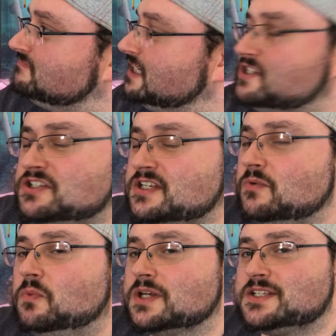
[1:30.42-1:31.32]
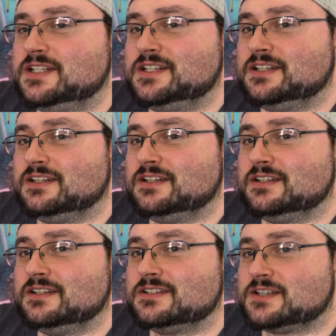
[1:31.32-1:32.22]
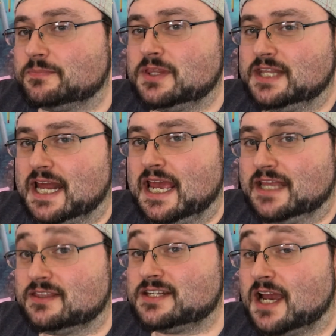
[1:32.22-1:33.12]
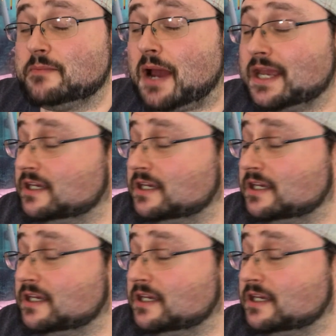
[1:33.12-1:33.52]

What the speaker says: it wasn't something that at the time I